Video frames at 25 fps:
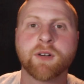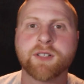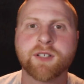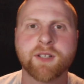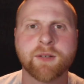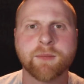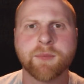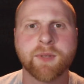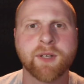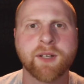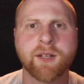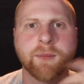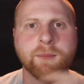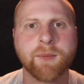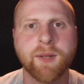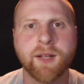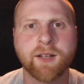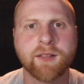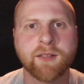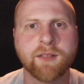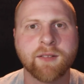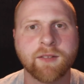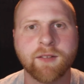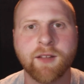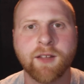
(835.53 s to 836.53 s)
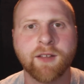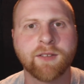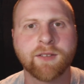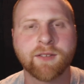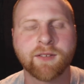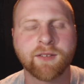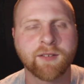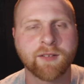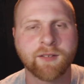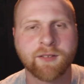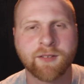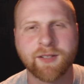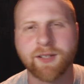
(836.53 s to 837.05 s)
or something. I'm like not
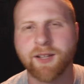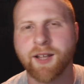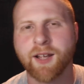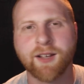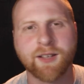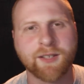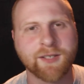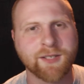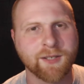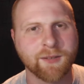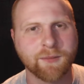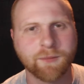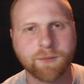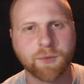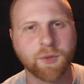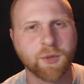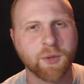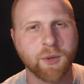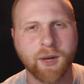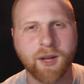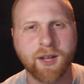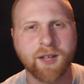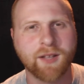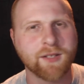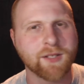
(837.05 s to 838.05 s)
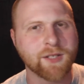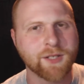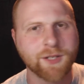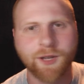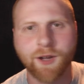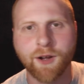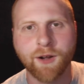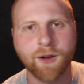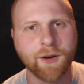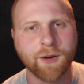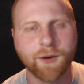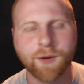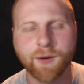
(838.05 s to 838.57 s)
like some grand
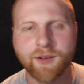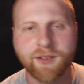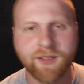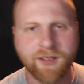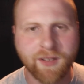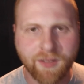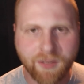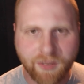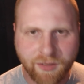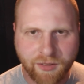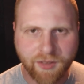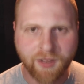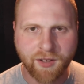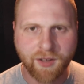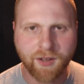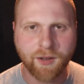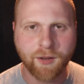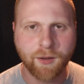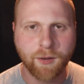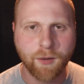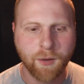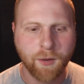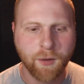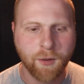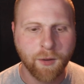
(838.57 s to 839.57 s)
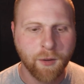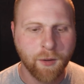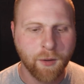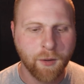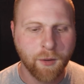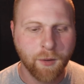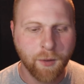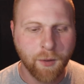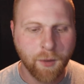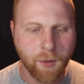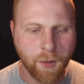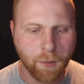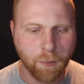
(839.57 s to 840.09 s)
scholar or anything,
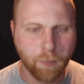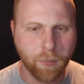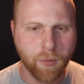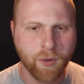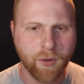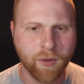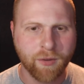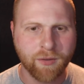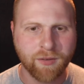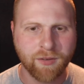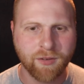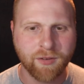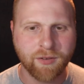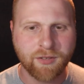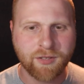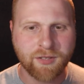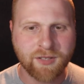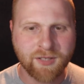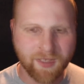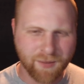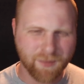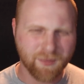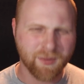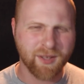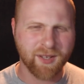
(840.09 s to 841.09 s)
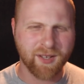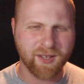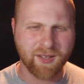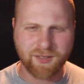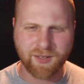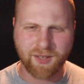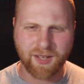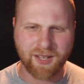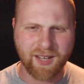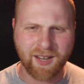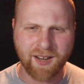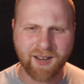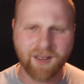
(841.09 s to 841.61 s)
but
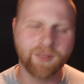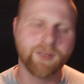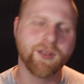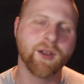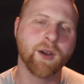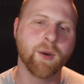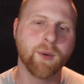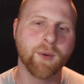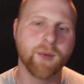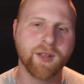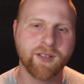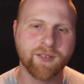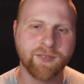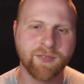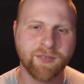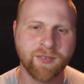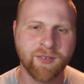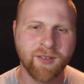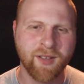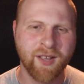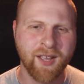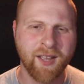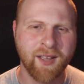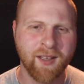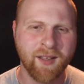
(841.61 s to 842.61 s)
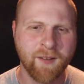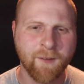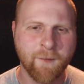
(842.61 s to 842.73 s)
something that I kind of know if